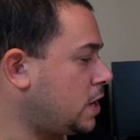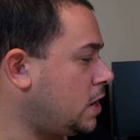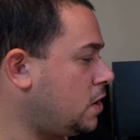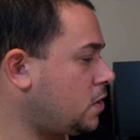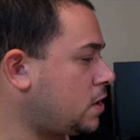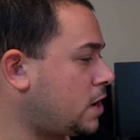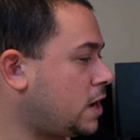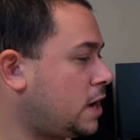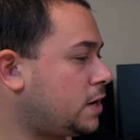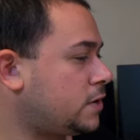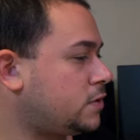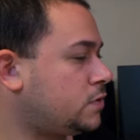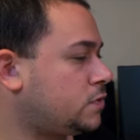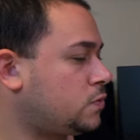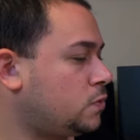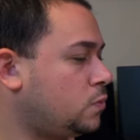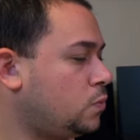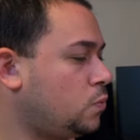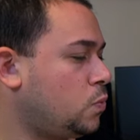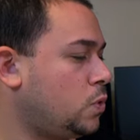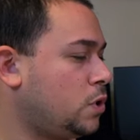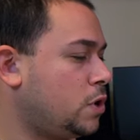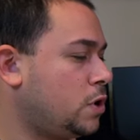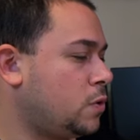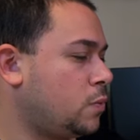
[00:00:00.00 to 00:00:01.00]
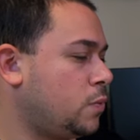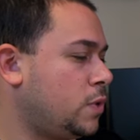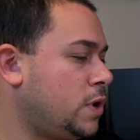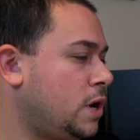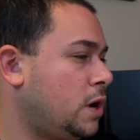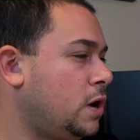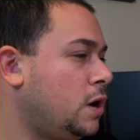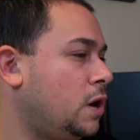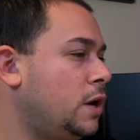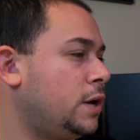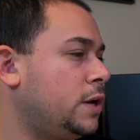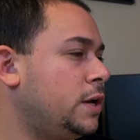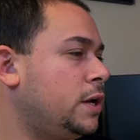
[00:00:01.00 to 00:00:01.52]
Okay, so what are we
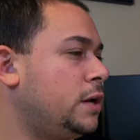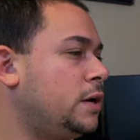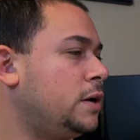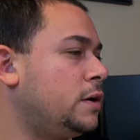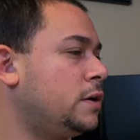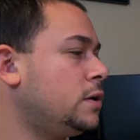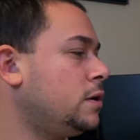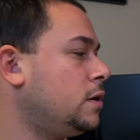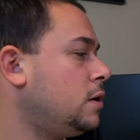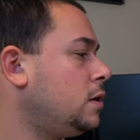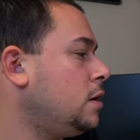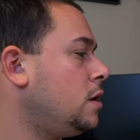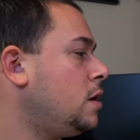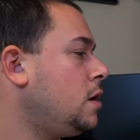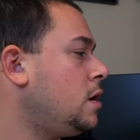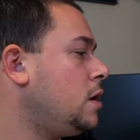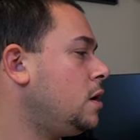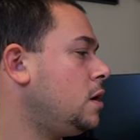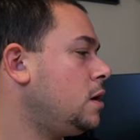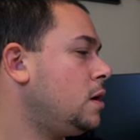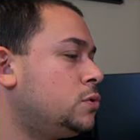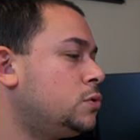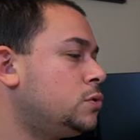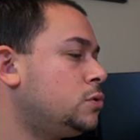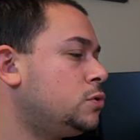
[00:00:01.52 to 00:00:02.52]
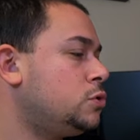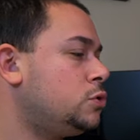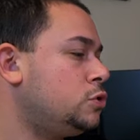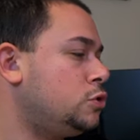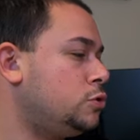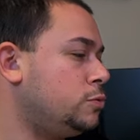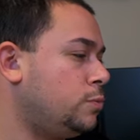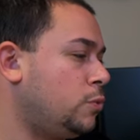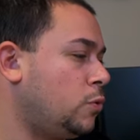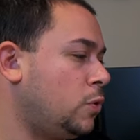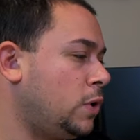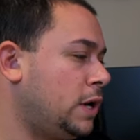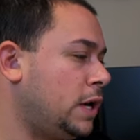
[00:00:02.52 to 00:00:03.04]
on here?
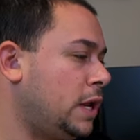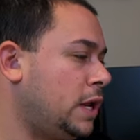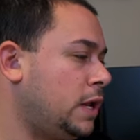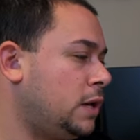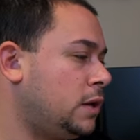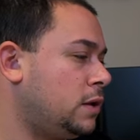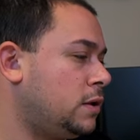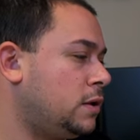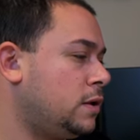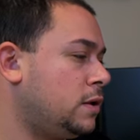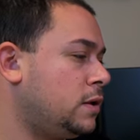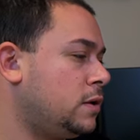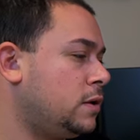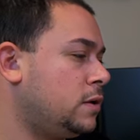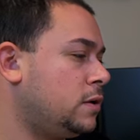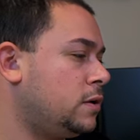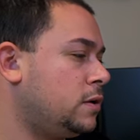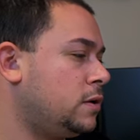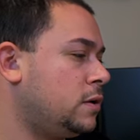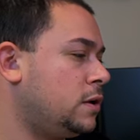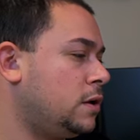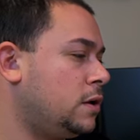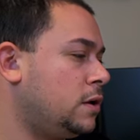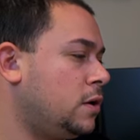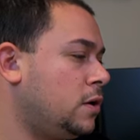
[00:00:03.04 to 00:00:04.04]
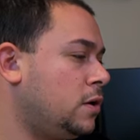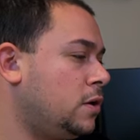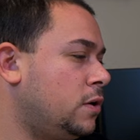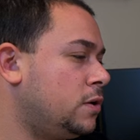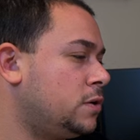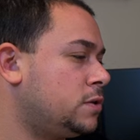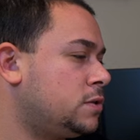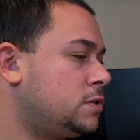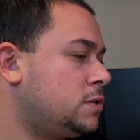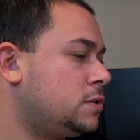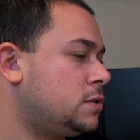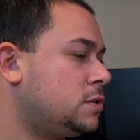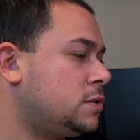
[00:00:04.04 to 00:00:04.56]
2.8
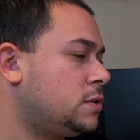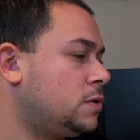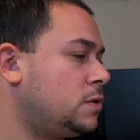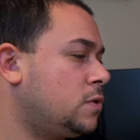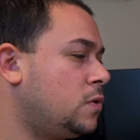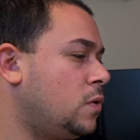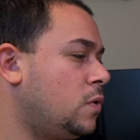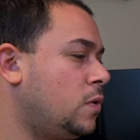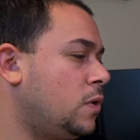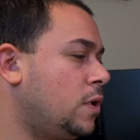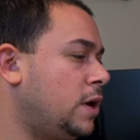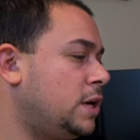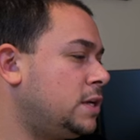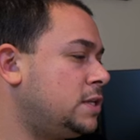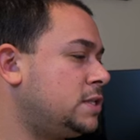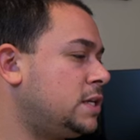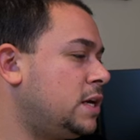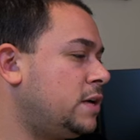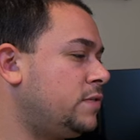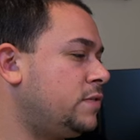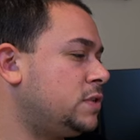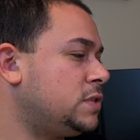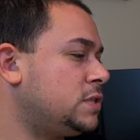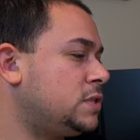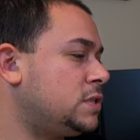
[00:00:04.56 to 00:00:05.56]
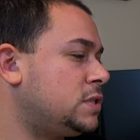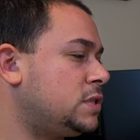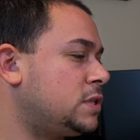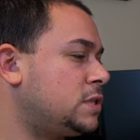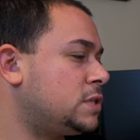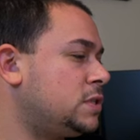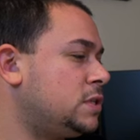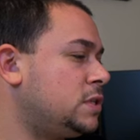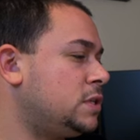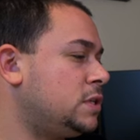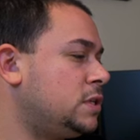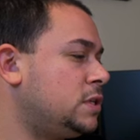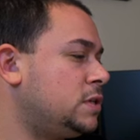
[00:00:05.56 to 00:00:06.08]
gigahertz Core i7,
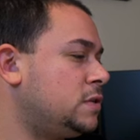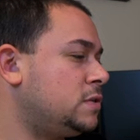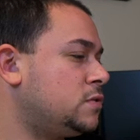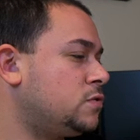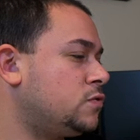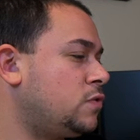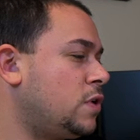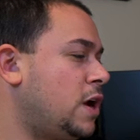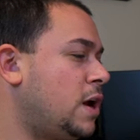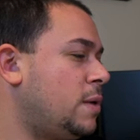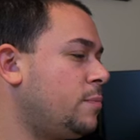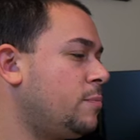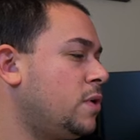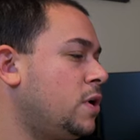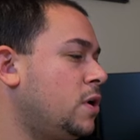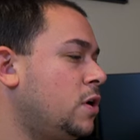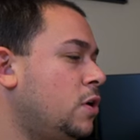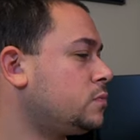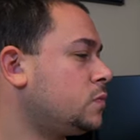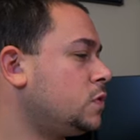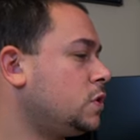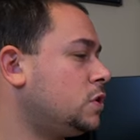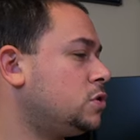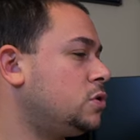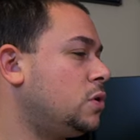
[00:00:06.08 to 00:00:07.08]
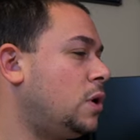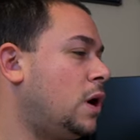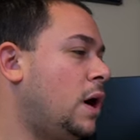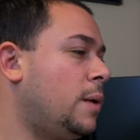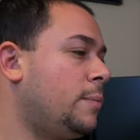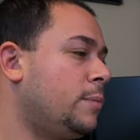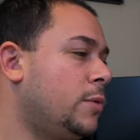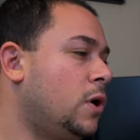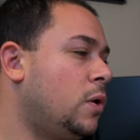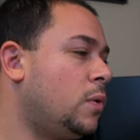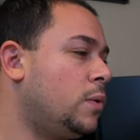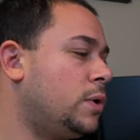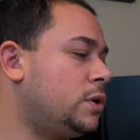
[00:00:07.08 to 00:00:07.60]
16 gigs RAM. So
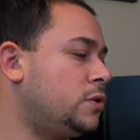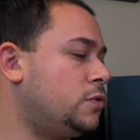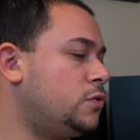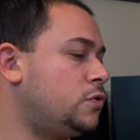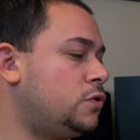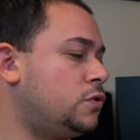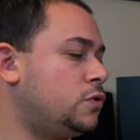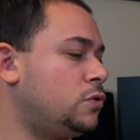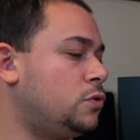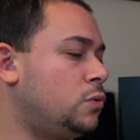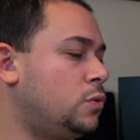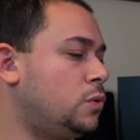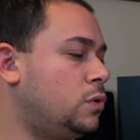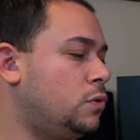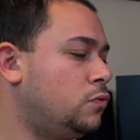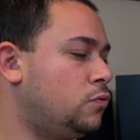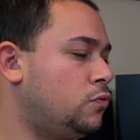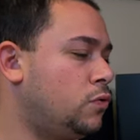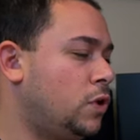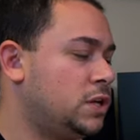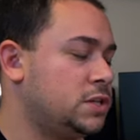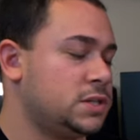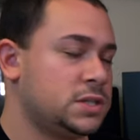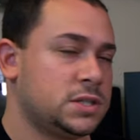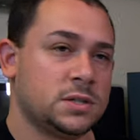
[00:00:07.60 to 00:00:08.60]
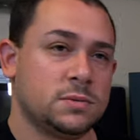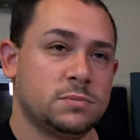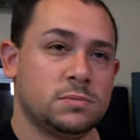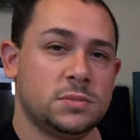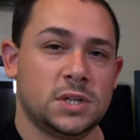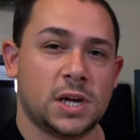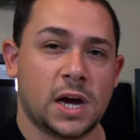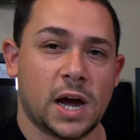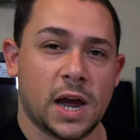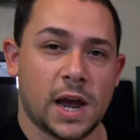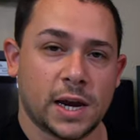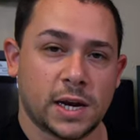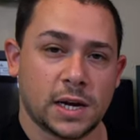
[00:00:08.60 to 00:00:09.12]
I'm going to run some
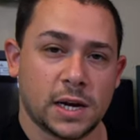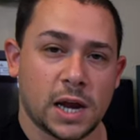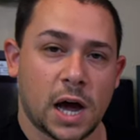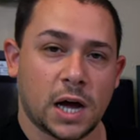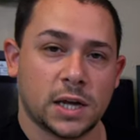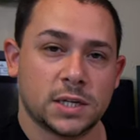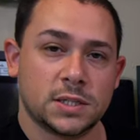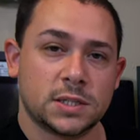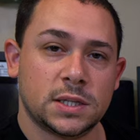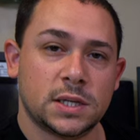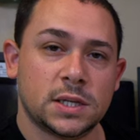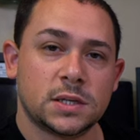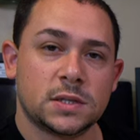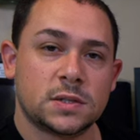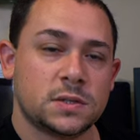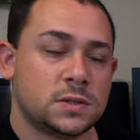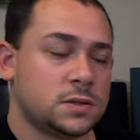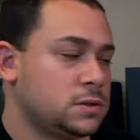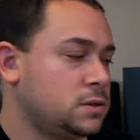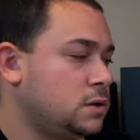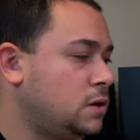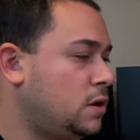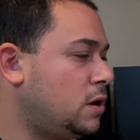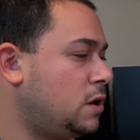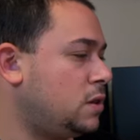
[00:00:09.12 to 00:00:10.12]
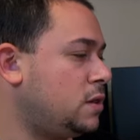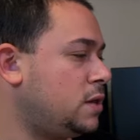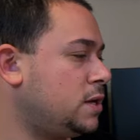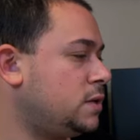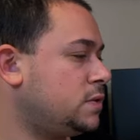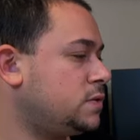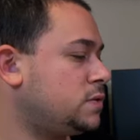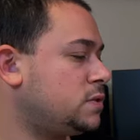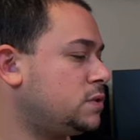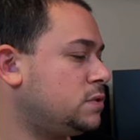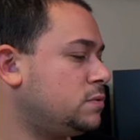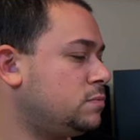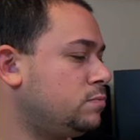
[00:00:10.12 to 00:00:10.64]
diagnostics on
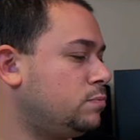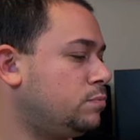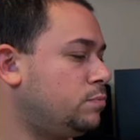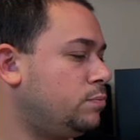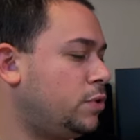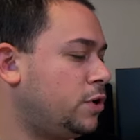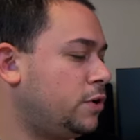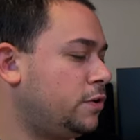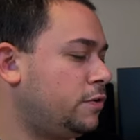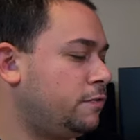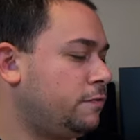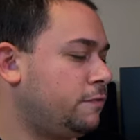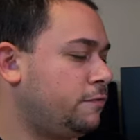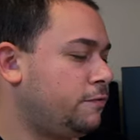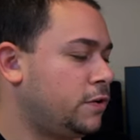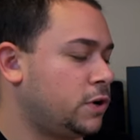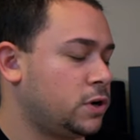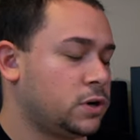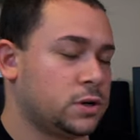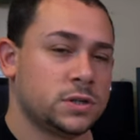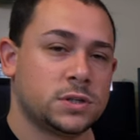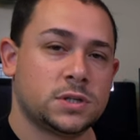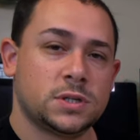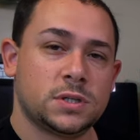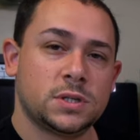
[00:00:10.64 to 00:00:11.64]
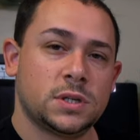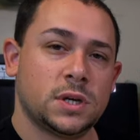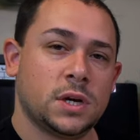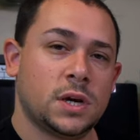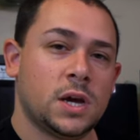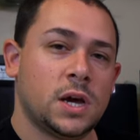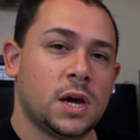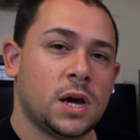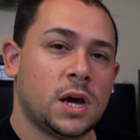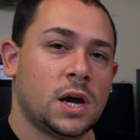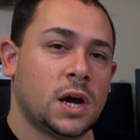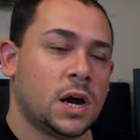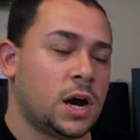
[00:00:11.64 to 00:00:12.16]
this, but first
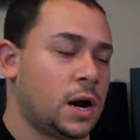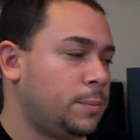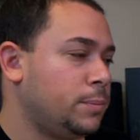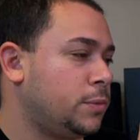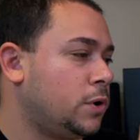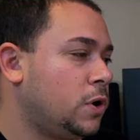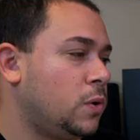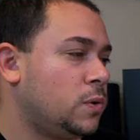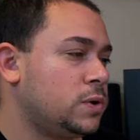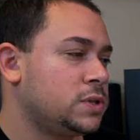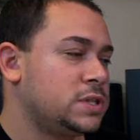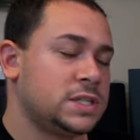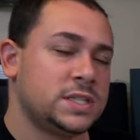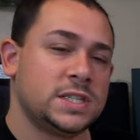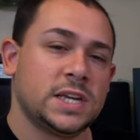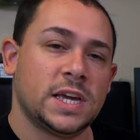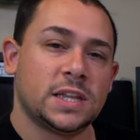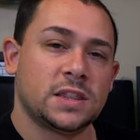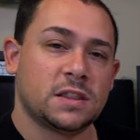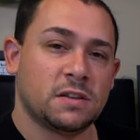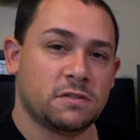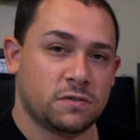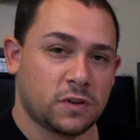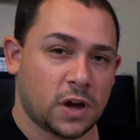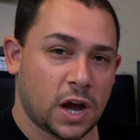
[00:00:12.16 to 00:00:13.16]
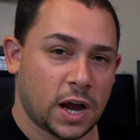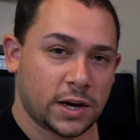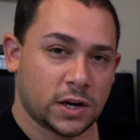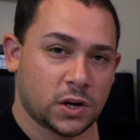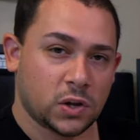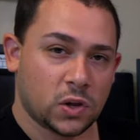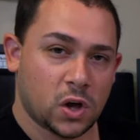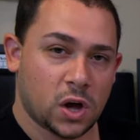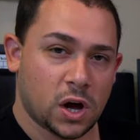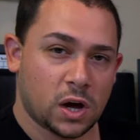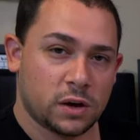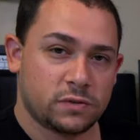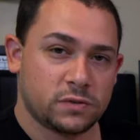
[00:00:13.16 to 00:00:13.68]
I'm going to take the
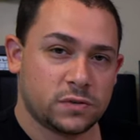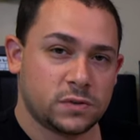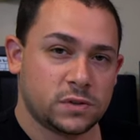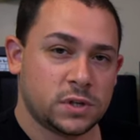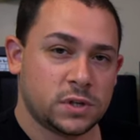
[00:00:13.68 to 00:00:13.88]
vinyl off.